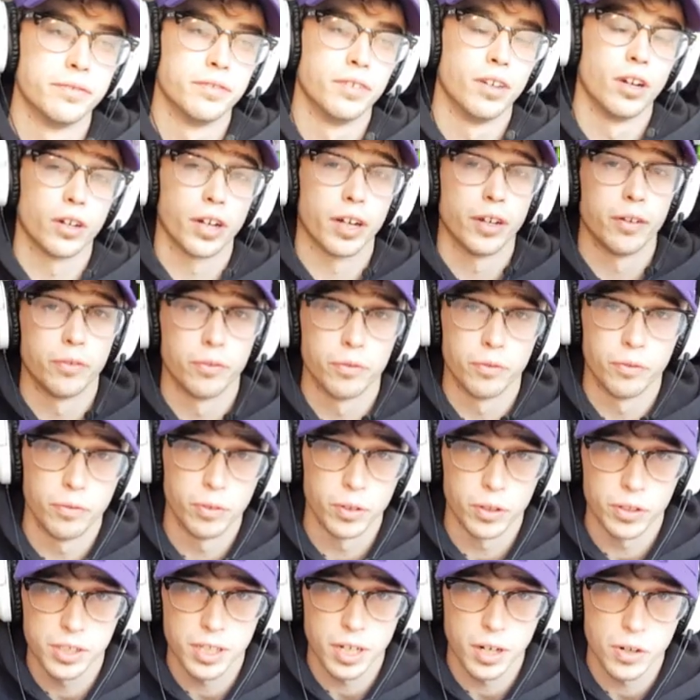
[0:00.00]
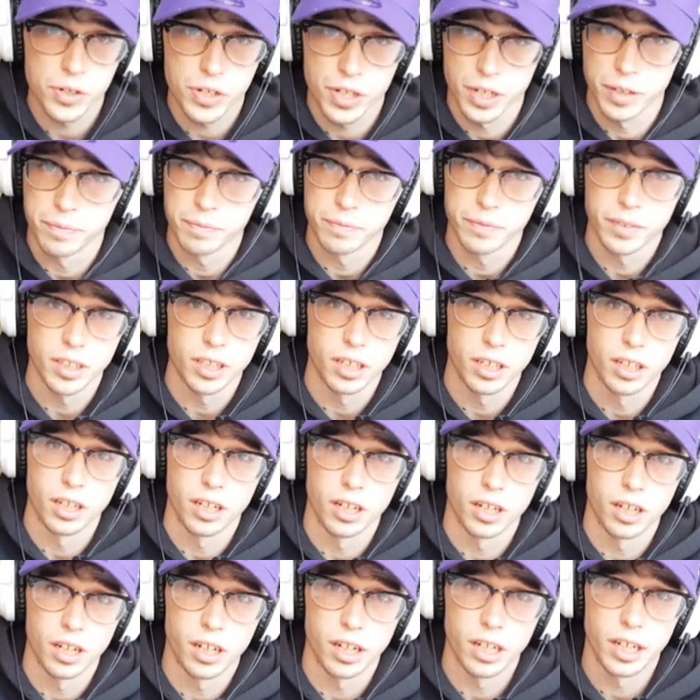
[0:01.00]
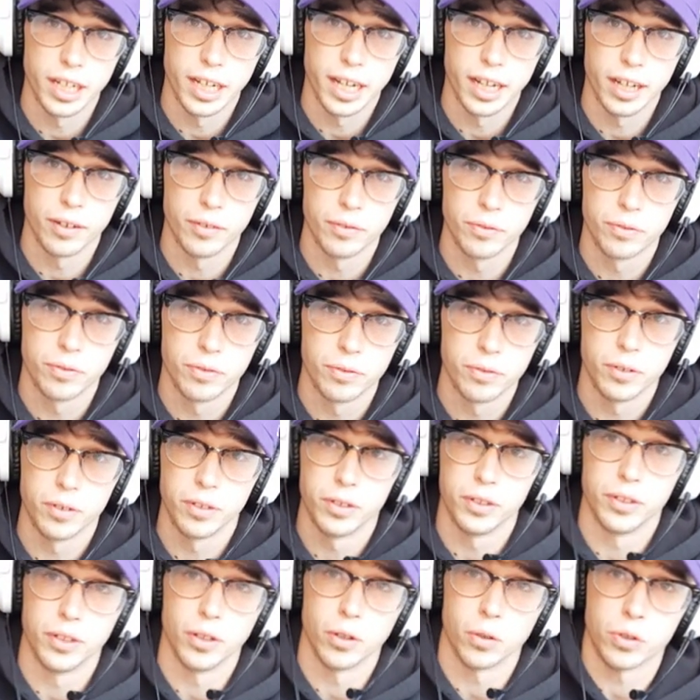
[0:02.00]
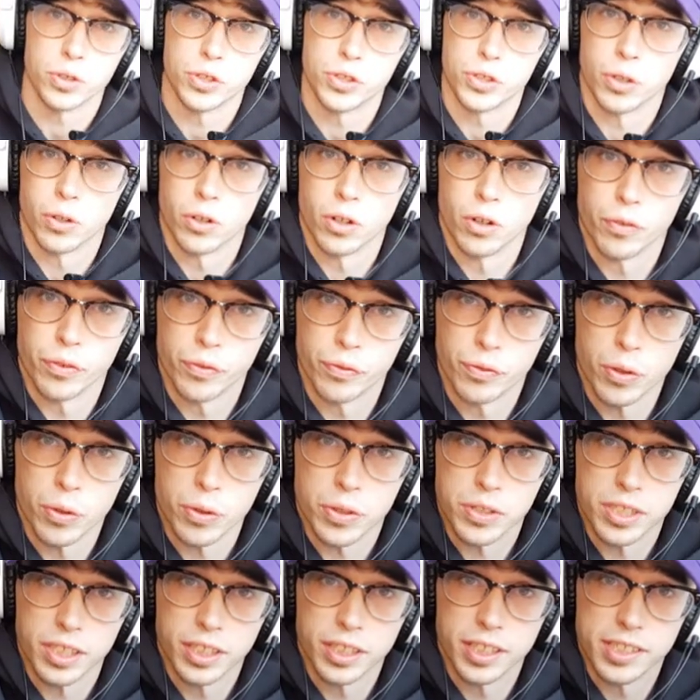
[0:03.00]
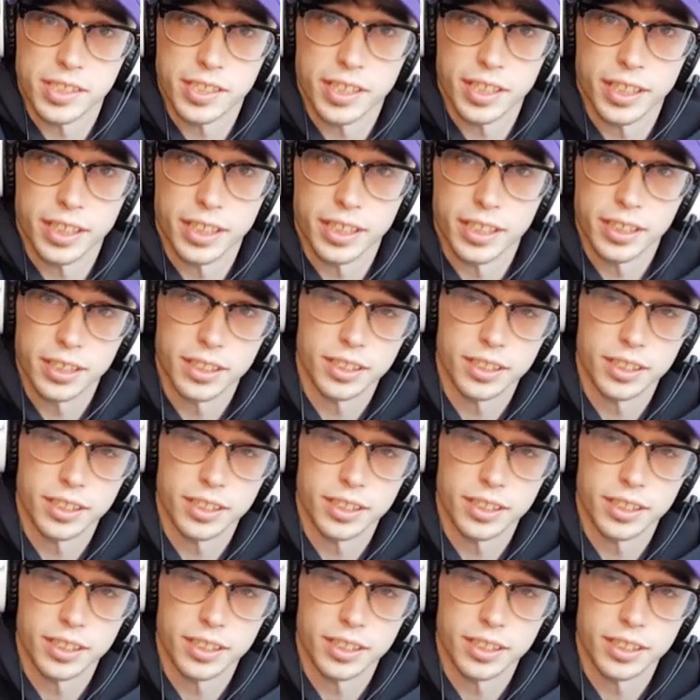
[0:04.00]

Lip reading: Okay, full disclosure. I have no control over the focus on this thing.